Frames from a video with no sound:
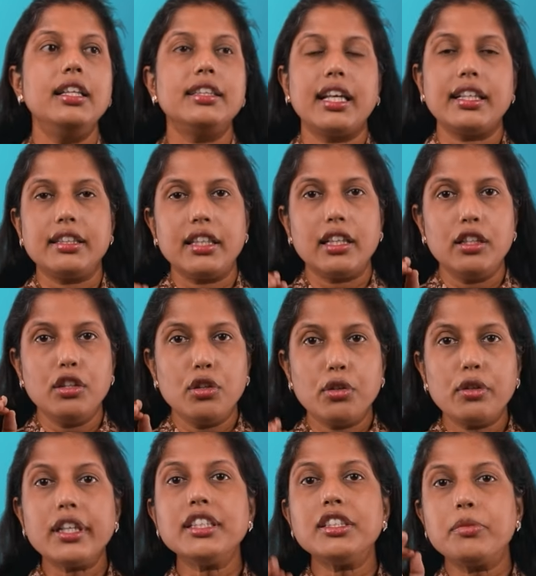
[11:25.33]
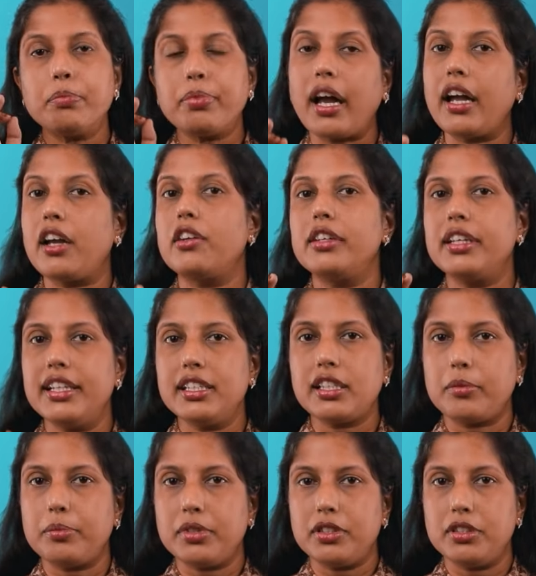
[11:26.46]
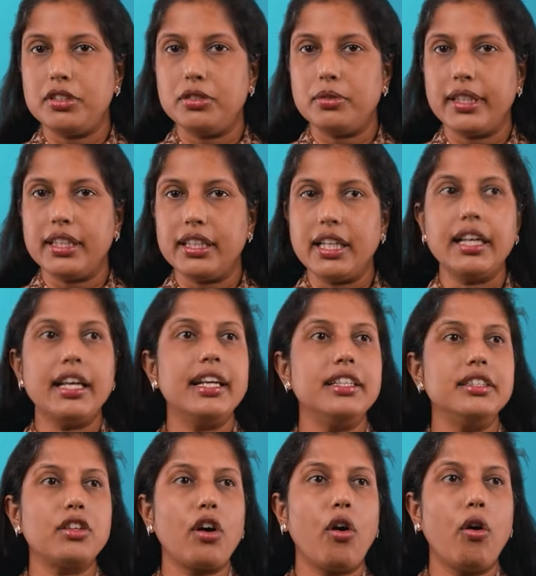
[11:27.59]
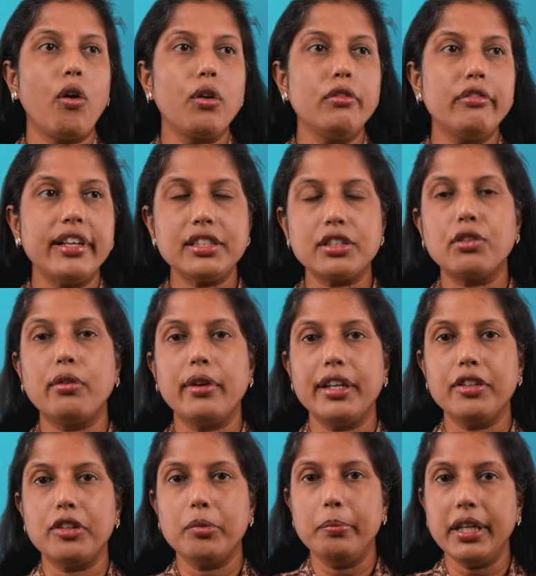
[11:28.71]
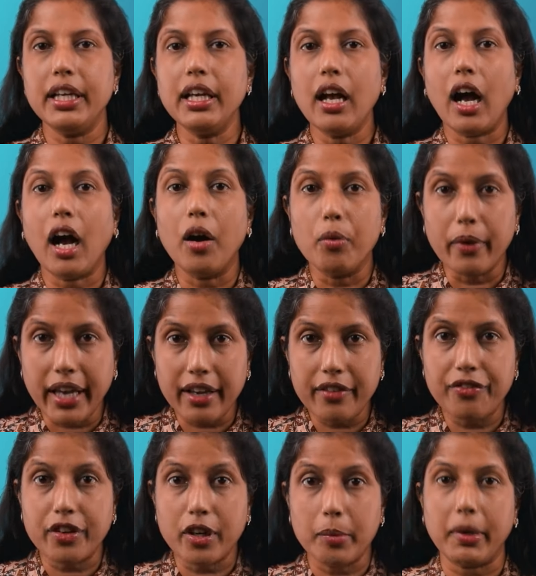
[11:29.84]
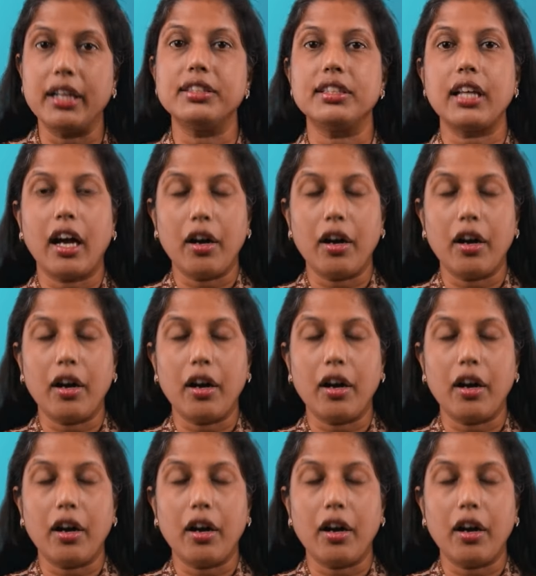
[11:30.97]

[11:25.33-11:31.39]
that the lowest priority substituent is always going to be away from us,